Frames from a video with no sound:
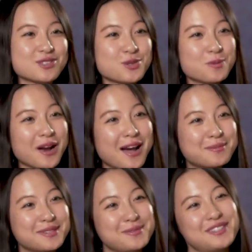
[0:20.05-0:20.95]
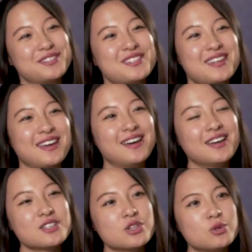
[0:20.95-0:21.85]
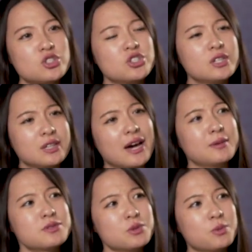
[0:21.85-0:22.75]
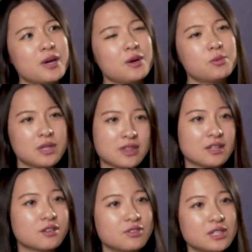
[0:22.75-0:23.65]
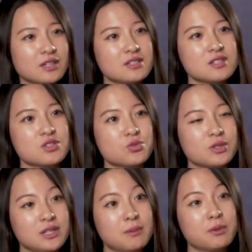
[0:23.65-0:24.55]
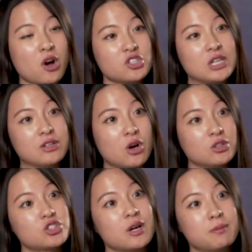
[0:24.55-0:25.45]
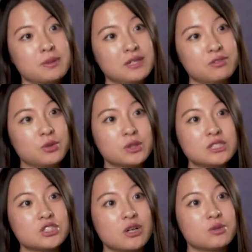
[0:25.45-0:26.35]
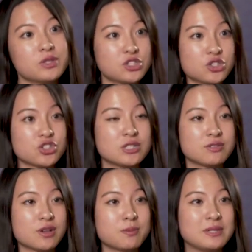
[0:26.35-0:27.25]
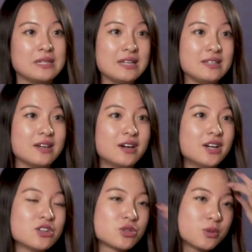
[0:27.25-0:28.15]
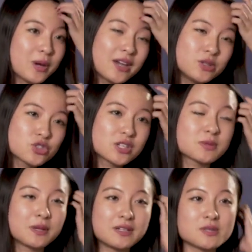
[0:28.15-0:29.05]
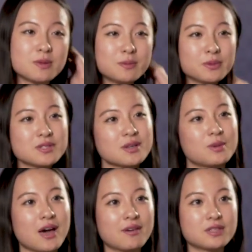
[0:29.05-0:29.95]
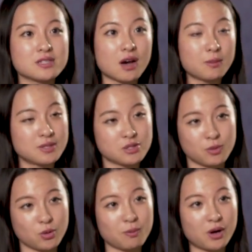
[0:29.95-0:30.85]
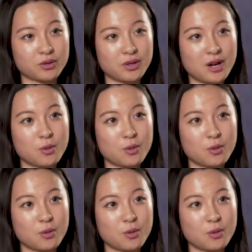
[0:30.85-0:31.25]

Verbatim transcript: super happy to be here today. So, Dunya Labs, the way we think of it is it's really a blockchain knowledge company focused on research and development in India. So, the way I usually explain it to people is that we have this hub and spoke model,